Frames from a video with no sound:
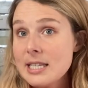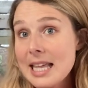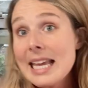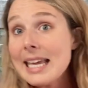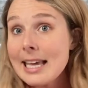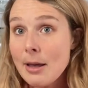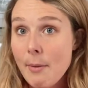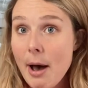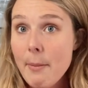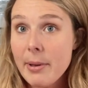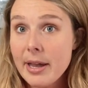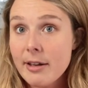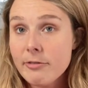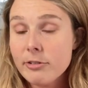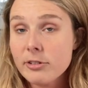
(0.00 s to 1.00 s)
thinking about
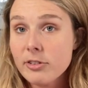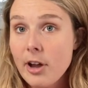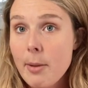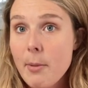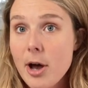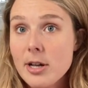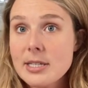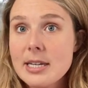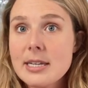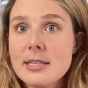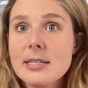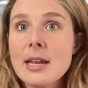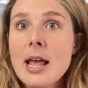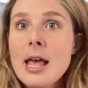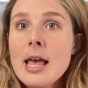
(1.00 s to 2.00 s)
being a full-time
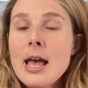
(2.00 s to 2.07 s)
artist,